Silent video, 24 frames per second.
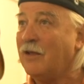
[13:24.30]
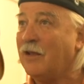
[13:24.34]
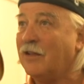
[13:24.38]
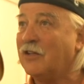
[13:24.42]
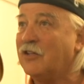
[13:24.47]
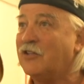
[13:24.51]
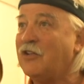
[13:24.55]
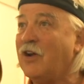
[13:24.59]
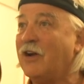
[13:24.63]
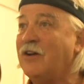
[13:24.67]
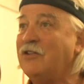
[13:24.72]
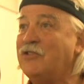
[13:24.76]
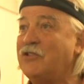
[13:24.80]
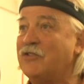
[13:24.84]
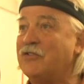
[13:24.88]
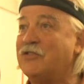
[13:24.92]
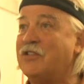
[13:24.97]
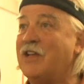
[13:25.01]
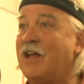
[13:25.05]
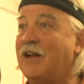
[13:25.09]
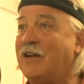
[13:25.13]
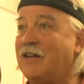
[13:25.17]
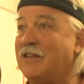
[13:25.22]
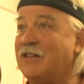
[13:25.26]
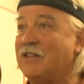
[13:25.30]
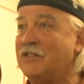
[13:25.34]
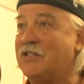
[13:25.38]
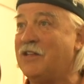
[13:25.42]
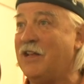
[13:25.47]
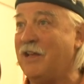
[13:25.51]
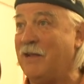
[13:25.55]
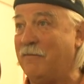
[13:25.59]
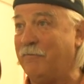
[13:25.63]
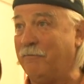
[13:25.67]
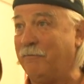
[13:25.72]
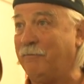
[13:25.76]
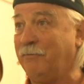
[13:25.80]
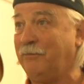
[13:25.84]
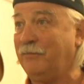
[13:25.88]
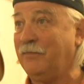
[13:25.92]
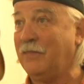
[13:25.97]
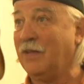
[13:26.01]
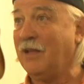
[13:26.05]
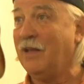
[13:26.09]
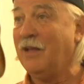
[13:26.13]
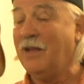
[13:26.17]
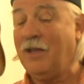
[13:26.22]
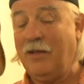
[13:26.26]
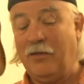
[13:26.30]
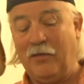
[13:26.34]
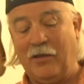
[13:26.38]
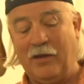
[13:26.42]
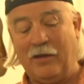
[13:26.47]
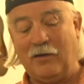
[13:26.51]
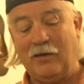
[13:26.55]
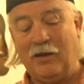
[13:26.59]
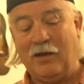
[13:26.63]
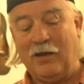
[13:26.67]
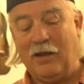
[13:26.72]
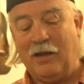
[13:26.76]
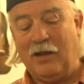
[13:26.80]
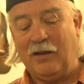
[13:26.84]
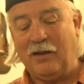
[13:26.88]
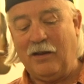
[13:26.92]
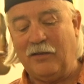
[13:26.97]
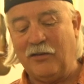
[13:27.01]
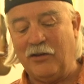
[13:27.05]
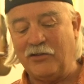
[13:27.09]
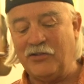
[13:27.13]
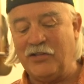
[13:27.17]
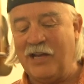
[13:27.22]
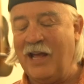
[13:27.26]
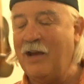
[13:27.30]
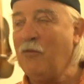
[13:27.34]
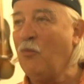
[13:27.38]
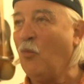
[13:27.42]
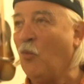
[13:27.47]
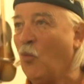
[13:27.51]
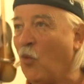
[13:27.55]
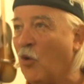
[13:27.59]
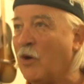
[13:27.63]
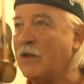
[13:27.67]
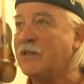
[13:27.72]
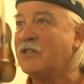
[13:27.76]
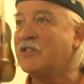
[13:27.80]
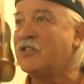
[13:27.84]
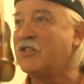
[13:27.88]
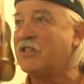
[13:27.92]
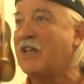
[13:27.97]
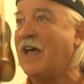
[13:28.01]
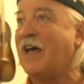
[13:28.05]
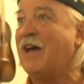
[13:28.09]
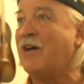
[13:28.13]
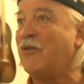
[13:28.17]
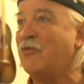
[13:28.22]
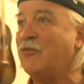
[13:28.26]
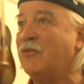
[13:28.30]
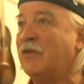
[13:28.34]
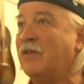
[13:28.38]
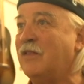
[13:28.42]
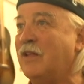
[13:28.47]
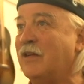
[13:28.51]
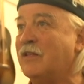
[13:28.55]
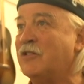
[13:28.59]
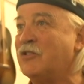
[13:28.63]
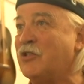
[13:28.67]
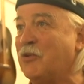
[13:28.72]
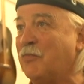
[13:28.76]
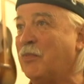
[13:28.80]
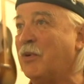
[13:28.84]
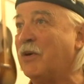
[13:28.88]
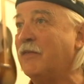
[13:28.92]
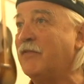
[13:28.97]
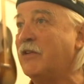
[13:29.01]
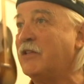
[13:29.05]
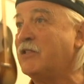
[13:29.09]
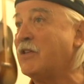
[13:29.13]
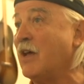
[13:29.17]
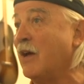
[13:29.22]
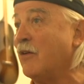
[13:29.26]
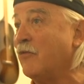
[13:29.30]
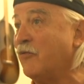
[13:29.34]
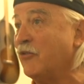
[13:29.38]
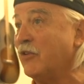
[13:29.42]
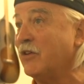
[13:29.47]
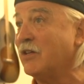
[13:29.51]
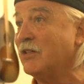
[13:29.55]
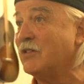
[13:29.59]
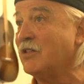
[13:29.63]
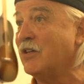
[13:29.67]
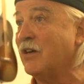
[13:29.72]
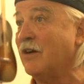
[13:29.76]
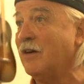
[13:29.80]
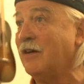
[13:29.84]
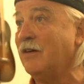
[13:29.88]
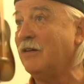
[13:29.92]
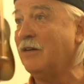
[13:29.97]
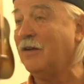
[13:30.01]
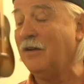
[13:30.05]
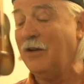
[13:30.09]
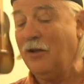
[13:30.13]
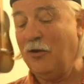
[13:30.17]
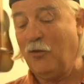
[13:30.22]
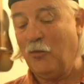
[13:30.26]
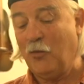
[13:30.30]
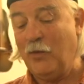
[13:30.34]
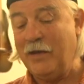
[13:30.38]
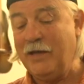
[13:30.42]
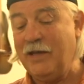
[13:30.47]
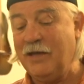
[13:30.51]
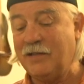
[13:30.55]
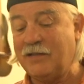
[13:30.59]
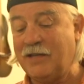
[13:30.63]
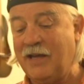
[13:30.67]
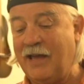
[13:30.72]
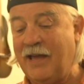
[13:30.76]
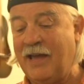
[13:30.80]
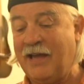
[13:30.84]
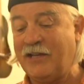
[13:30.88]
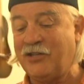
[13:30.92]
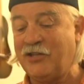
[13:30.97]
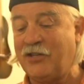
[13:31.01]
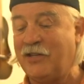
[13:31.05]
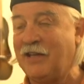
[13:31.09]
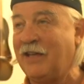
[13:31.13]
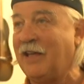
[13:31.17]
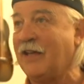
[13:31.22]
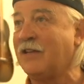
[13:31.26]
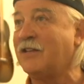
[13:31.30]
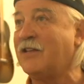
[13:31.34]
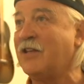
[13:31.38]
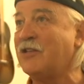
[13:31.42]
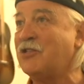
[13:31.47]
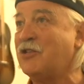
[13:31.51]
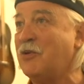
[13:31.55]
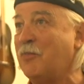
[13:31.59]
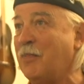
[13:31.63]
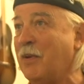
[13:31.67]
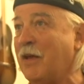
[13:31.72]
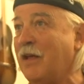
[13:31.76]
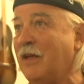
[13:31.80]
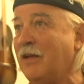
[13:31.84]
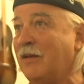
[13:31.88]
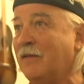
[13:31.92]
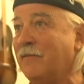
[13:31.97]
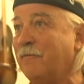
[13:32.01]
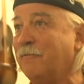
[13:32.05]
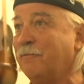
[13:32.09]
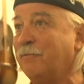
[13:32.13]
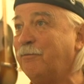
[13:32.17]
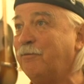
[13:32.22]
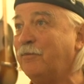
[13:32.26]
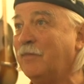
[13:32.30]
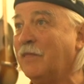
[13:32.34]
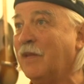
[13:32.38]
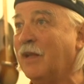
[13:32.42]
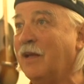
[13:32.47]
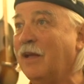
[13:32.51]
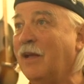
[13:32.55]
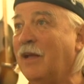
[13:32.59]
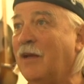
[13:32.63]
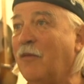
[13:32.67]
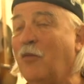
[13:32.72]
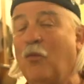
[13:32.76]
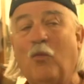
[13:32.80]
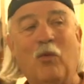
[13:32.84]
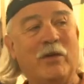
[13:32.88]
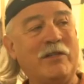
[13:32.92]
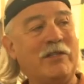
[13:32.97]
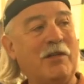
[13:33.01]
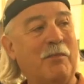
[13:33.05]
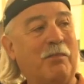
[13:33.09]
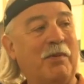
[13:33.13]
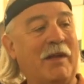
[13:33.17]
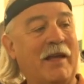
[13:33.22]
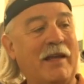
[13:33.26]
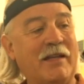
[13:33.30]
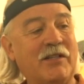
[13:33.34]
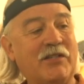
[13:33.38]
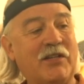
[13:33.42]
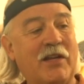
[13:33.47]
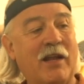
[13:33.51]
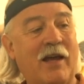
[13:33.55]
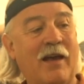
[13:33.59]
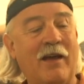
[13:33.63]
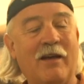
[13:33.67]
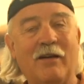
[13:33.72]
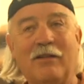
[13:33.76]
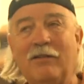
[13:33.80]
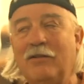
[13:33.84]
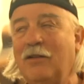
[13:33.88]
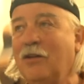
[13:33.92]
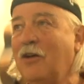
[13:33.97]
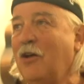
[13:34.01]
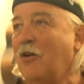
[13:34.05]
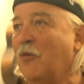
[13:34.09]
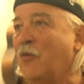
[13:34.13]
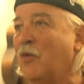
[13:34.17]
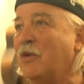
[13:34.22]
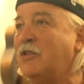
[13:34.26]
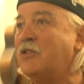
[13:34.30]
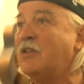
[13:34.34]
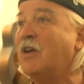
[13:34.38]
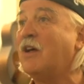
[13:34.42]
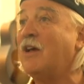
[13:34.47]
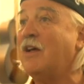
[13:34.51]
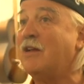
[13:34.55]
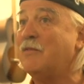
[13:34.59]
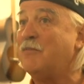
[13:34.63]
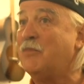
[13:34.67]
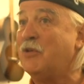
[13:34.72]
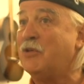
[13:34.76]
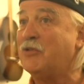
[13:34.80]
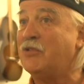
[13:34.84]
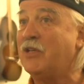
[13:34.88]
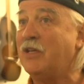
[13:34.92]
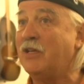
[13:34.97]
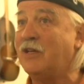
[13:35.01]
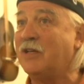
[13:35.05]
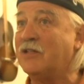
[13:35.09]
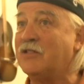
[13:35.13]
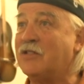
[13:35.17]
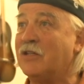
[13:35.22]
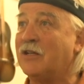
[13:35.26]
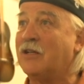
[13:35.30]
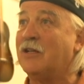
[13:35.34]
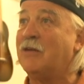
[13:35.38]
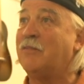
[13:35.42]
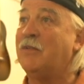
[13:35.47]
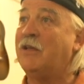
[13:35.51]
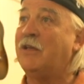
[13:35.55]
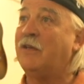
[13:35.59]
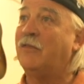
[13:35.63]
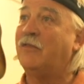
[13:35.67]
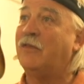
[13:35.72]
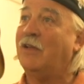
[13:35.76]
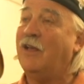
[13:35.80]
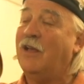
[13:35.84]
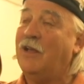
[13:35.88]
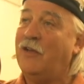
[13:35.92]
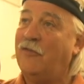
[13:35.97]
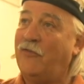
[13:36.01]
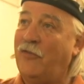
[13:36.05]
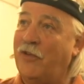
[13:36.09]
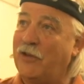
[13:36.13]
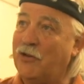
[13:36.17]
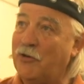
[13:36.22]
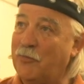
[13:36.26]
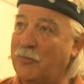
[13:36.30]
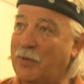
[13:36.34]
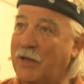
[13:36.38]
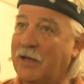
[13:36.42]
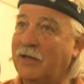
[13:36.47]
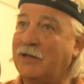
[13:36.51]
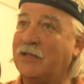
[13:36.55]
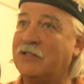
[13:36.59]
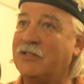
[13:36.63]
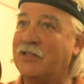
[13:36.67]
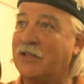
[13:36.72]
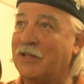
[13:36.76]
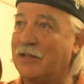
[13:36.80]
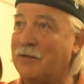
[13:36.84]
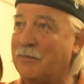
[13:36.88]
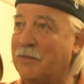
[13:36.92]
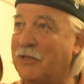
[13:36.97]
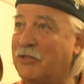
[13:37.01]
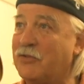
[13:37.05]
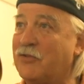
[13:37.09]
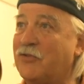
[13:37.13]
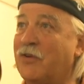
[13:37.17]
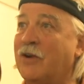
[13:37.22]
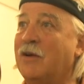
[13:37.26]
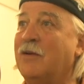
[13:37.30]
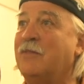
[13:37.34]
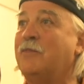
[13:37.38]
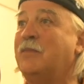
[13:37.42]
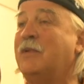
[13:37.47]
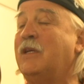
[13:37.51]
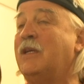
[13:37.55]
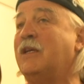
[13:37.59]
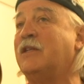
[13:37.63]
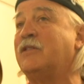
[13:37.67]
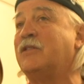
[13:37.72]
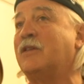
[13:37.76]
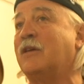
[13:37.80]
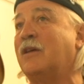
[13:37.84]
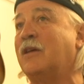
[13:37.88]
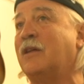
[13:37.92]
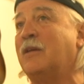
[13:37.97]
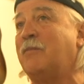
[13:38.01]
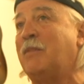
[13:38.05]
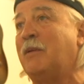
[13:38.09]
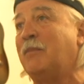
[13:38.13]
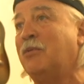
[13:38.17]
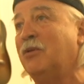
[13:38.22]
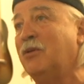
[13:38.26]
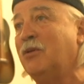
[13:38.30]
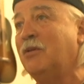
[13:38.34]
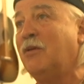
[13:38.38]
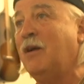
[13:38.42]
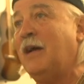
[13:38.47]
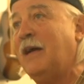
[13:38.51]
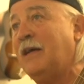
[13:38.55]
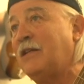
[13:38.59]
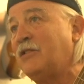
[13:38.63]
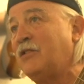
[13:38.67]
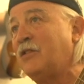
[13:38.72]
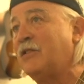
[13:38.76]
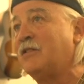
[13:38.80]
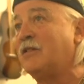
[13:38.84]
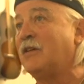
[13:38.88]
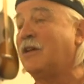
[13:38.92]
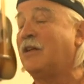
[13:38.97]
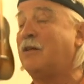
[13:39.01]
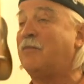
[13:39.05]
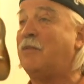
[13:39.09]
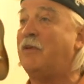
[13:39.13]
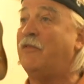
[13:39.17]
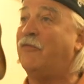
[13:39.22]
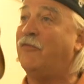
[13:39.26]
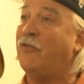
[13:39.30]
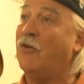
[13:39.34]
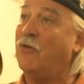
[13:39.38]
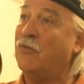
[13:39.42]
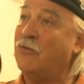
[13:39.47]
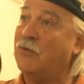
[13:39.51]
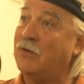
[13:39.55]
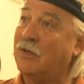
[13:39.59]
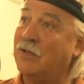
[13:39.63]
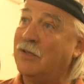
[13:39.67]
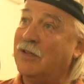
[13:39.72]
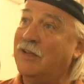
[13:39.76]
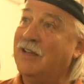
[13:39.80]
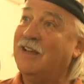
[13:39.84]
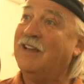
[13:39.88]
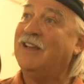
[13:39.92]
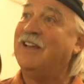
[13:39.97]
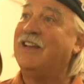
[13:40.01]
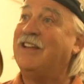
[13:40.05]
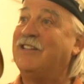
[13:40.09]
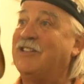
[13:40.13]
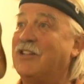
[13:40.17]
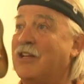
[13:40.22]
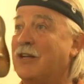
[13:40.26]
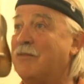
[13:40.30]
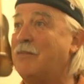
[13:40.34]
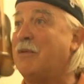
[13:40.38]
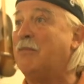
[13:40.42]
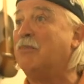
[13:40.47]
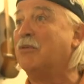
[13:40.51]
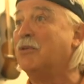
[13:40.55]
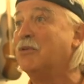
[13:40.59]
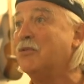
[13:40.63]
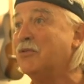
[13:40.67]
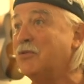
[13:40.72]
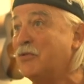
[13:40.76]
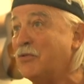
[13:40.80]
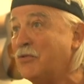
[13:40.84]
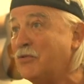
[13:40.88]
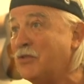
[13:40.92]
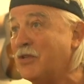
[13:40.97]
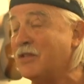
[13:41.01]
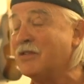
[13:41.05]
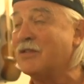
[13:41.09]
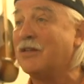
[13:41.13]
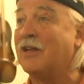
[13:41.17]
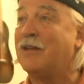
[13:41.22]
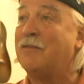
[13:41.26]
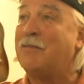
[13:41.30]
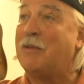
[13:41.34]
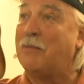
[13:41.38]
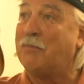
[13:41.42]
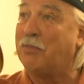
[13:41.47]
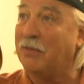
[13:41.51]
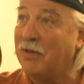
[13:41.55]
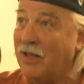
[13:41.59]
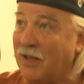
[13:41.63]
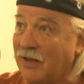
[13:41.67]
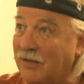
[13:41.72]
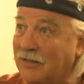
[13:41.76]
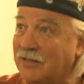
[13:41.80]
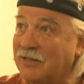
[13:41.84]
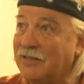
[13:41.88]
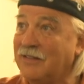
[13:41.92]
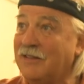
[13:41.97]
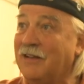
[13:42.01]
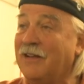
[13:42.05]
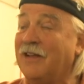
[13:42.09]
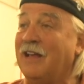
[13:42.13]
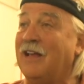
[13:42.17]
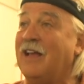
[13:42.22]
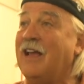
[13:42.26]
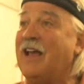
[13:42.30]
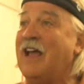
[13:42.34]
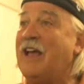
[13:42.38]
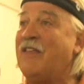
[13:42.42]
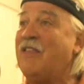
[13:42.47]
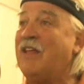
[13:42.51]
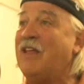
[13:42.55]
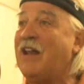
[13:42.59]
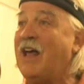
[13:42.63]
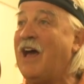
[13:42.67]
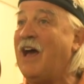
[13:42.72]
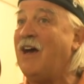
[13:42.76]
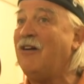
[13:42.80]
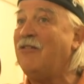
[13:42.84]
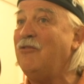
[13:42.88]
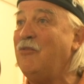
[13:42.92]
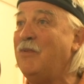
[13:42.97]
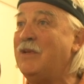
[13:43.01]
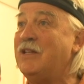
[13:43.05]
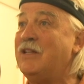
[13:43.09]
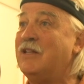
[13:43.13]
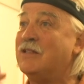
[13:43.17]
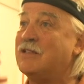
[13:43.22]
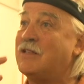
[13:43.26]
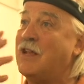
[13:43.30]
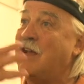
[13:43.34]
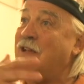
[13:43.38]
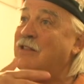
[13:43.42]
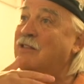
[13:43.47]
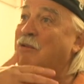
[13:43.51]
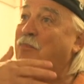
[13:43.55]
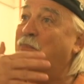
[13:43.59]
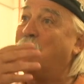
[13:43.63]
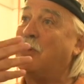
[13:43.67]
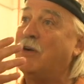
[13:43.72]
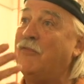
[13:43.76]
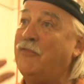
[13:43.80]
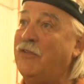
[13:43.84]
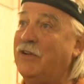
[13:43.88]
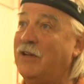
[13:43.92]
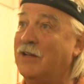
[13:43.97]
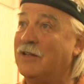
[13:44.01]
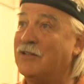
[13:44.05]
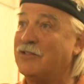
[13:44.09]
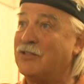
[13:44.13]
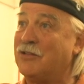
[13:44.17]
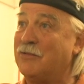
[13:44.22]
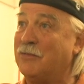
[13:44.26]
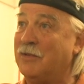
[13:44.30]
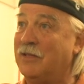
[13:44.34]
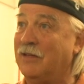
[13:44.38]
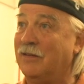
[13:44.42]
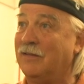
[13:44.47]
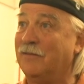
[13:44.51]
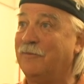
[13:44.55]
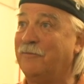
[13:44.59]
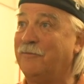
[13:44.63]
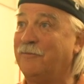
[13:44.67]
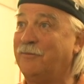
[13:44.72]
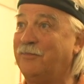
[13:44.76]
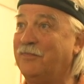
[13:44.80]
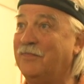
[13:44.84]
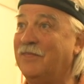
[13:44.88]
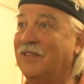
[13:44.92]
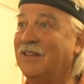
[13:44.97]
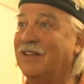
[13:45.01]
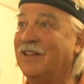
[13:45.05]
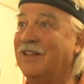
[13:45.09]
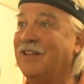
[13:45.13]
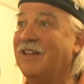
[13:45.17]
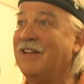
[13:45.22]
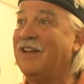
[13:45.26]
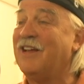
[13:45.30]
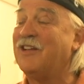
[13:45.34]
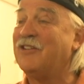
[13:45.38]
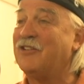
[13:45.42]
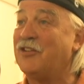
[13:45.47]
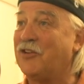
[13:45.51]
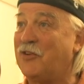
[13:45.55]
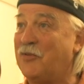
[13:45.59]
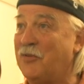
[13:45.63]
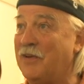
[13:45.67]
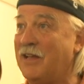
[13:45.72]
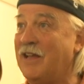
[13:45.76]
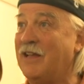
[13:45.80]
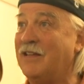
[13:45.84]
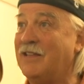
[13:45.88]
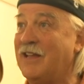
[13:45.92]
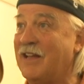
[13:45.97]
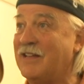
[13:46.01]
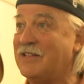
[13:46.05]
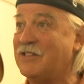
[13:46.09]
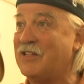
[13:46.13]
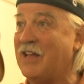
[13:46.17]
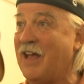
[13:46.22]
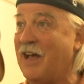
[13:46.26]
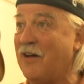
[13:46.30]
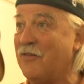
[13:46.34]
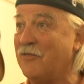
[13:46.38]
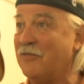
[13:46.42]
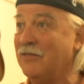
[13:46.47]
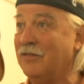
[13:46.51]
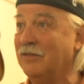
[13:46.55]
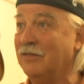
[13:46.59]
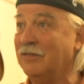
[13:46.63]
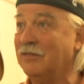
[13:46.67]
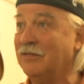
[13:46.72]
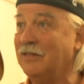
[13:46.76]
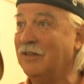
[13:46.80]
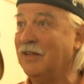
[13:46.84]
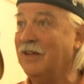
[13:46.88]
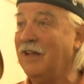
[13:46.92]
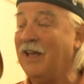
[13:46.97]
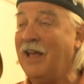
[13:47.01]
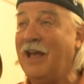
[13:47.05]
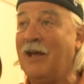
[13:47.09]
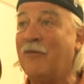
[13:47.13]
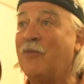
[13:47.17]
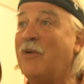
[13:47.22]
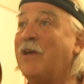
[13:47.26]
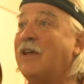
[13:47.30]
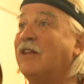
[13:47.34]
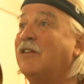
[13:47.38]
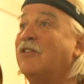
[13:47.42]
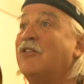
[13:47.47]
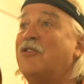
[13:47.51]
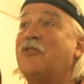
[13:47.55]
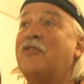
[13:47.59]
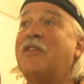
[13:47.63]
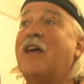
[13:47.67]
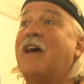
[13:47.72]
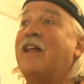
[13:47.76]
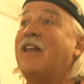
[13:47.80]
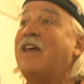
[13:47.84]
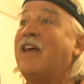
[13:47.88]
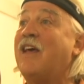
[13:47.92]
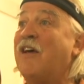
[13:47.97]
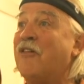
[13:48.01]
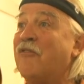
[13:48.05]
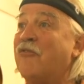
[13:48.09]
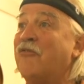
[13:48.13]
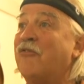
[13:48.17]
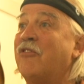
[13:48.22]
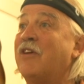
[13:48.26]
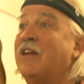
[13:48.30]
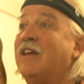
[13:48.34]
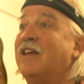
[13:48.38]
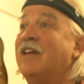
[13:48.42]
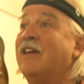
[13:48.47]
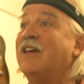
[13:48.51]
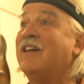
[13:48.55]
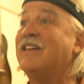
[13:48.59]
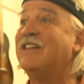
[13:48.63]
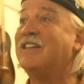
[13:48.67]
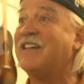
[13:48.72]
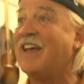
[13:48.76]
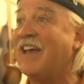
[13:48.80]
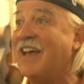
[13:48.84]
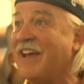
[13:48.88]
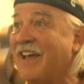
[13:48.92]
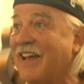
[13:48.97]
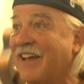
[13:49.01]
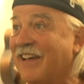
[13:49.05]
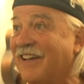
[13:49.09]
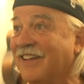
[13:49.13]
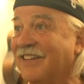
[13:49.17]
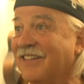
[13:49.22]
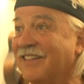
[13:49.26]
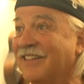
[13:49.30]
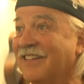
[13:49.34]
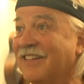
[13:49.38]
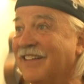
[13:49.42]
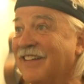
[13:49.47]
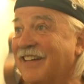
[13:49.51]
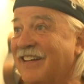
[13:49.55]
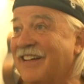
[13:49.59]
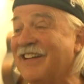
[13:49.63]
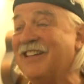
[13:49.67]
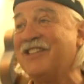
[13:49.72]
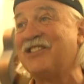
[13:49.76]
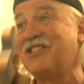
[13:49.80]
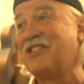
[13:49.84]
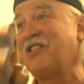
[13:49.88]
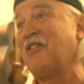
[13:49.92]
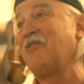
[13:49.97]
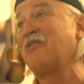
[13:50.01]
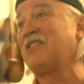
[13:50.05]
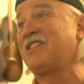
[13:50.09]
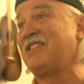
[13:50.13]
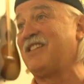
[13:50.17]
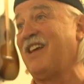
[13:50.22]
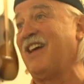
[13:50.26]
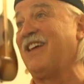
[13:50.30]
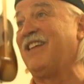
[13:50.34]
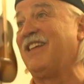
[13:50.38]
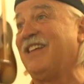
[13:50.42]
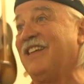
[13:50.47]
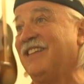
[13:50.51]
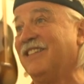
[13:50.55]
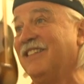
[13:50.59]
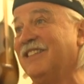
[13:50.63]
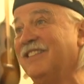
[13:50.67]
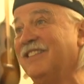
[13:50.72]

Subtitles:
Guitars are exactly the same. That there's not one sound that is the perfect sound for a guitar. We get to actually anticipate what's the playing style, what's the kind of music. Is it going to be finger picked? Is it going to be strummed? Is it going to be bluegrass? Is it going to be folk? Is it going to be blues? Is it going to be plucked? And then how do we design the perfect instrument to create that sound? And we get to do that every day. It is so exciting.